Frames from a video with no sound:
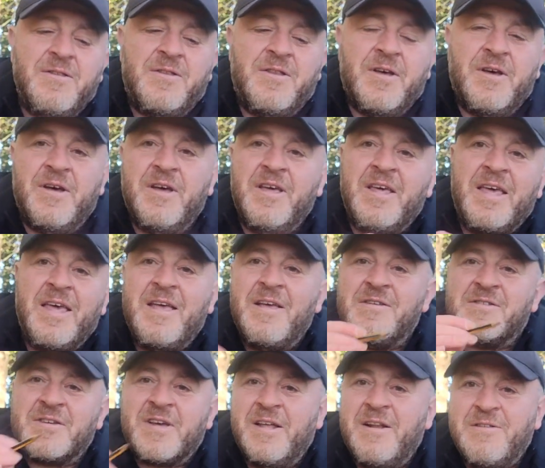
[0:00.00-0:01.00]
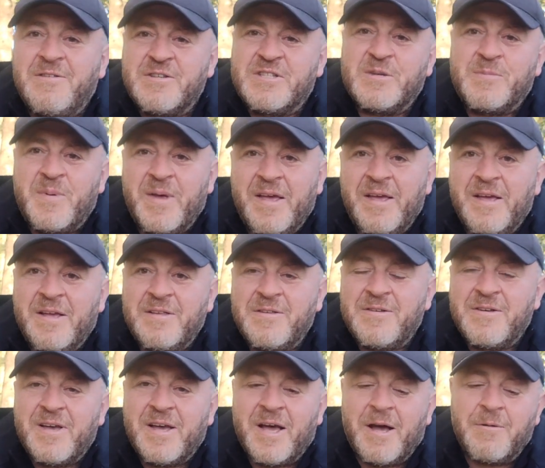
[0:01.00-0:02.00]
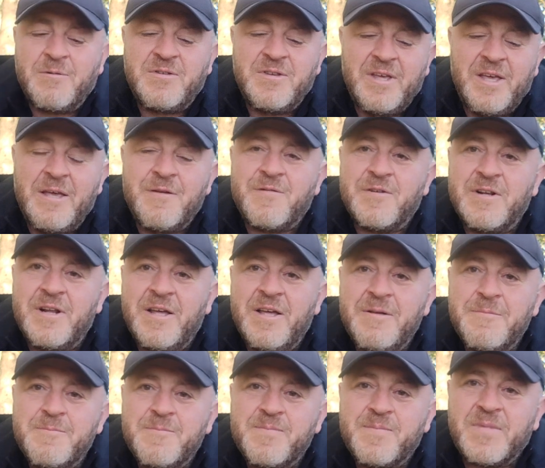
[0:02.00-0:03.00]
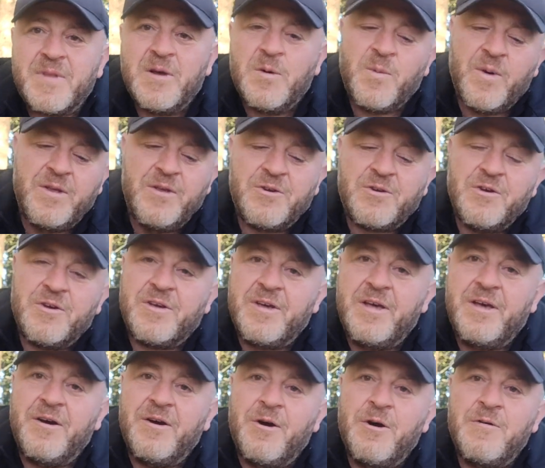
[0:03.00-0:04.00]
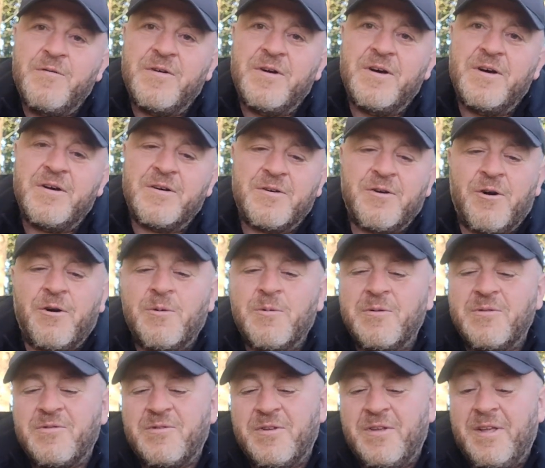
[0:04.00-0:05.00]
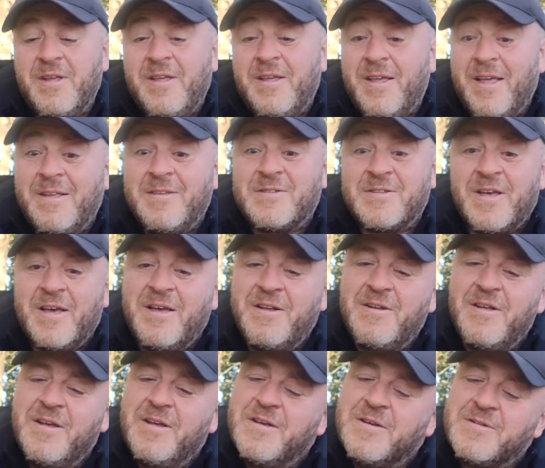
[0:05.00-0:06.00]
the heat is kind of dissipated out evenly when you're cooking over coals inside.